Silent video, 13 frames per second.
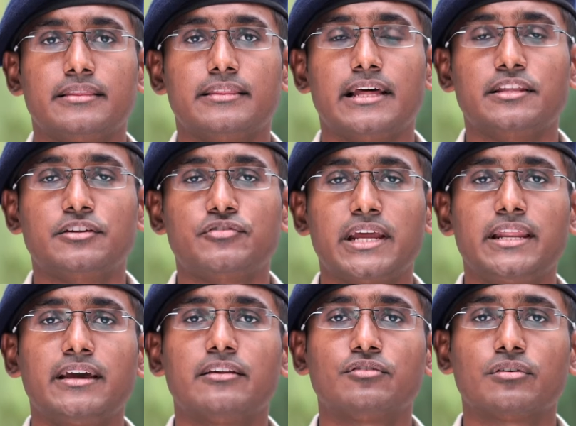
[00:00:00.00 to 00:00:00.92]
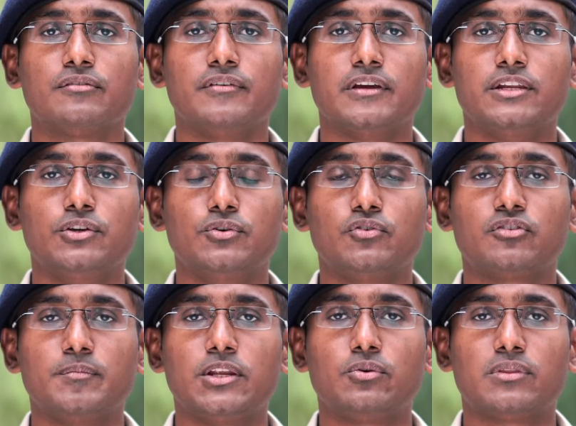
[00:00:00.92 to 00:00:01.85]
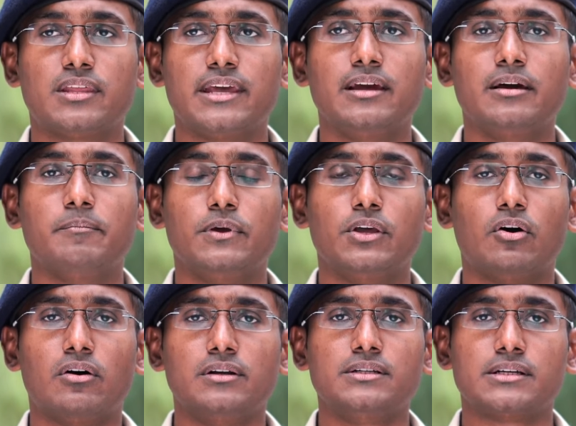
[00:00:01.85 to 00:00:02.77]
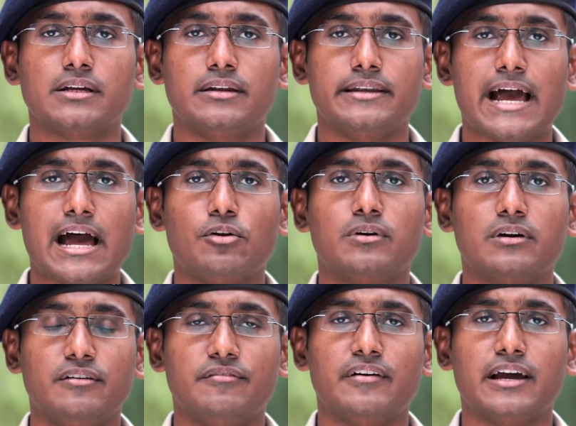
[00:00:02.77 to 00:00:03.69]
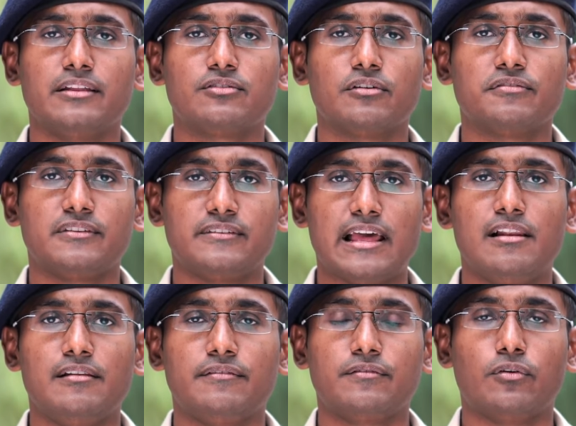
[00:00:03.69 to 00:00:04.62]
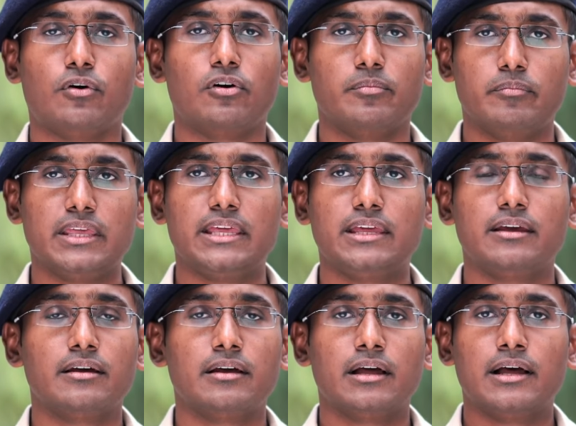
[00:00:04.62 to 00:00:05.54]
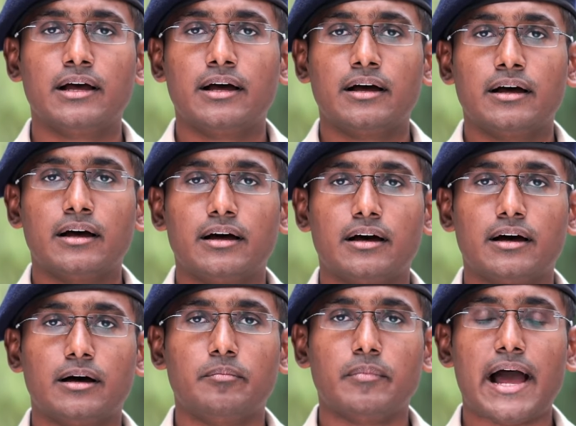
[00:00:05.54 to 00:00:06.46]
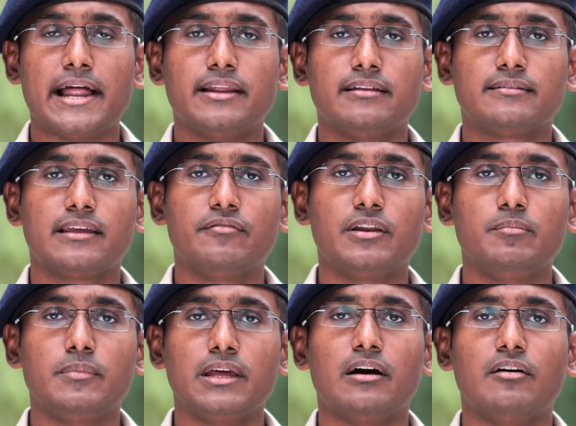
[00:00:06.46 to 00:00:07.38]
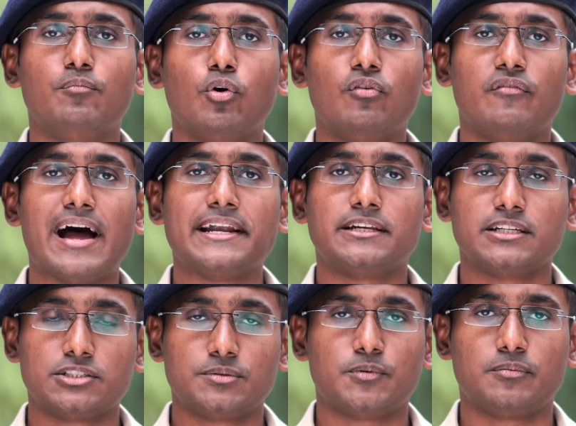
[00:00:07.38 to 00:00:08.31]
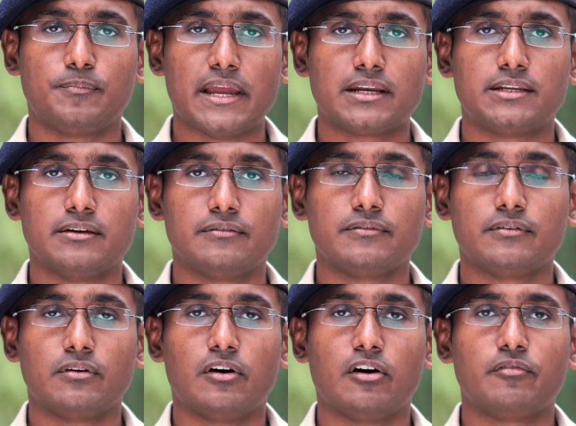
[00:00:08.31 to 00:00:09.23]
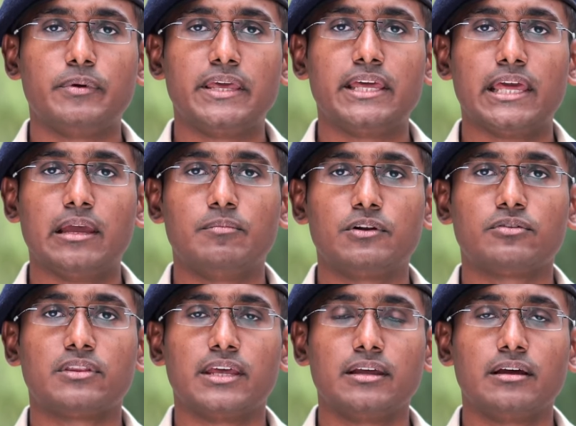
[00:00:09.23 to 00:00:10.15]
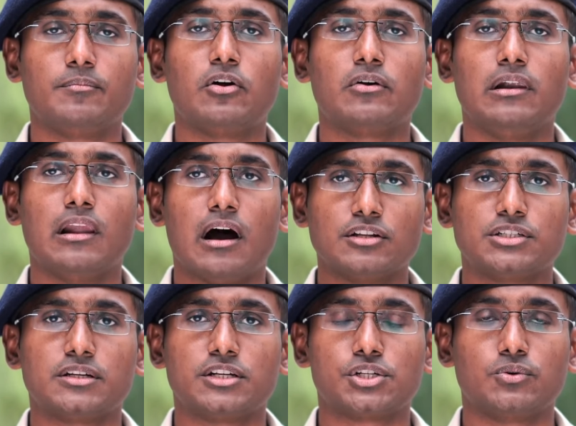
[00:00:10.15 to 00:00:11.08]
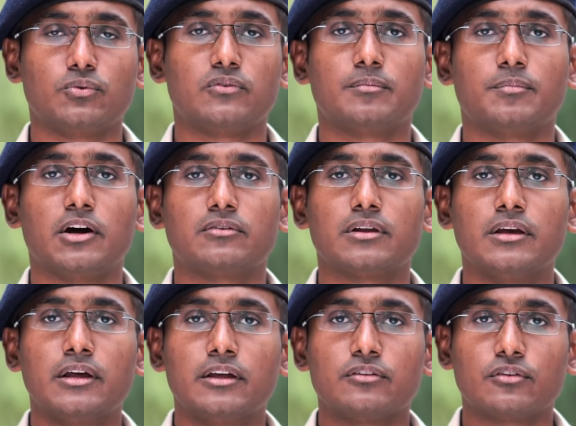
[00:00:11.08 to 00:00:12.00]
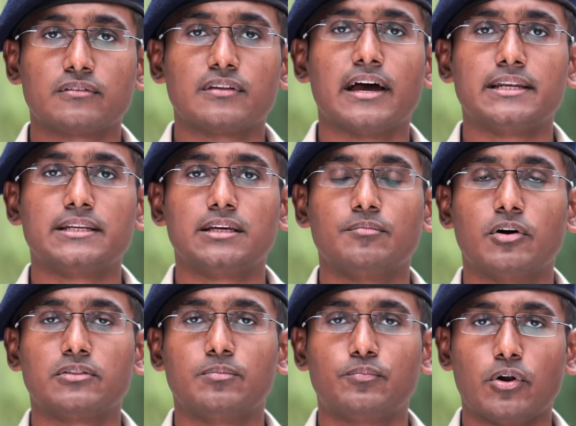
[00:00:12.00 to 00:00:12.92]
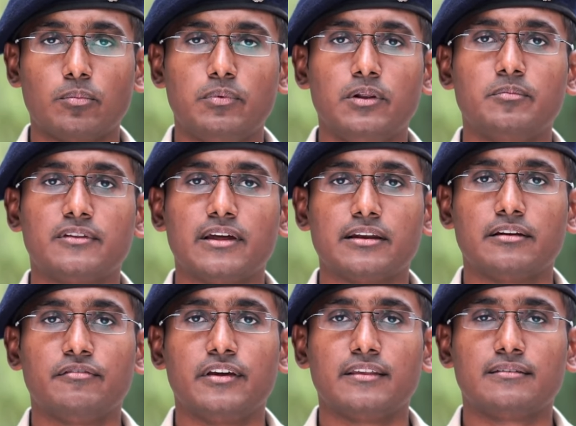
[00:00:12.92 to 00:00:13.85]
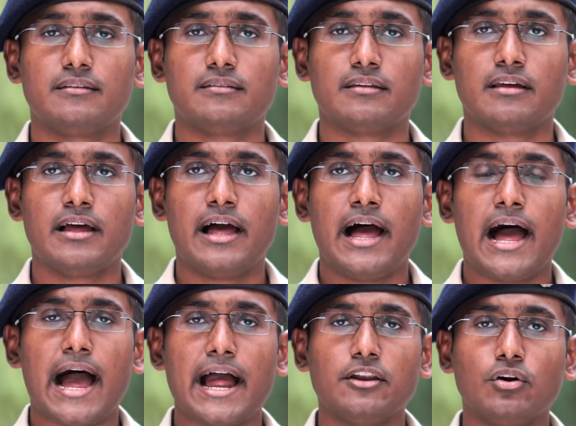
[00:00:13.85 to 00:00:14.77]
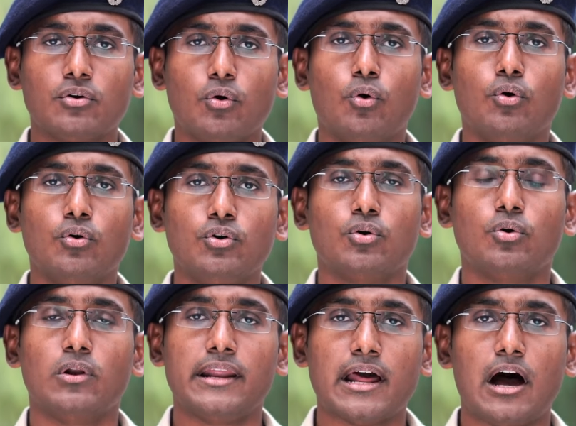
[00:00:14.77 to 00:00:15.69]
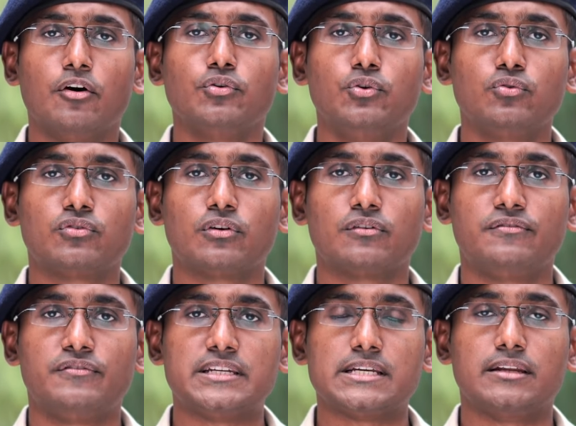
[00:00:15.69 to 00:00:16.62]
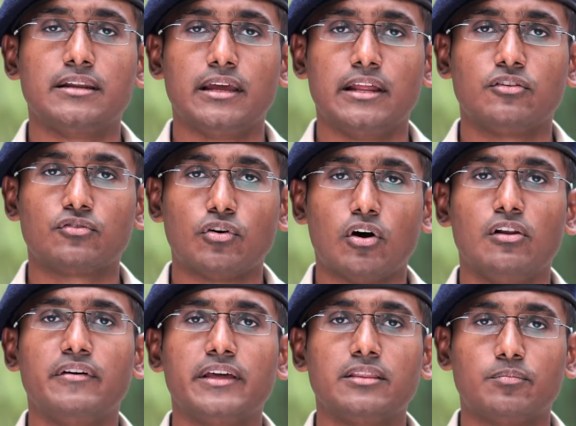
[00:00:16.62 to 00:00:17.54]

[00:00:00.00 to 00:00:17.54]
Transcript: that the training has sort of induced me to think beyond narrow confines of self or me. Um, and it's given me a more vantage perspective of being able to think about larger issues, about society, about the problems that it faces, and your own role and how you sort of fit in in solving the